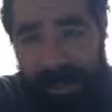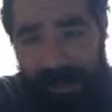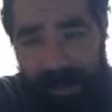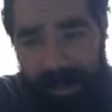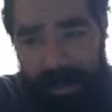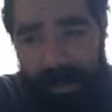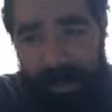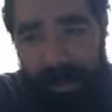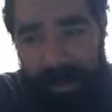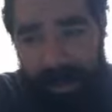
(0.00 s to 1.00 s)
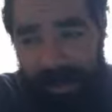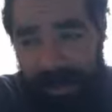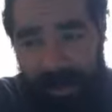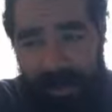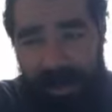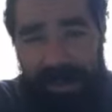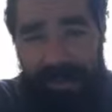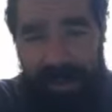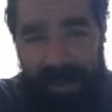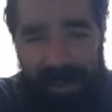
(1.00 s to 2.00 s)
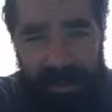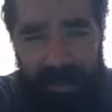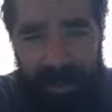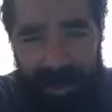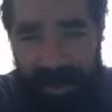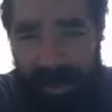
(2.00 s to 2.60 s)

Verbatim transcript: got her period. But like there's this mythic story that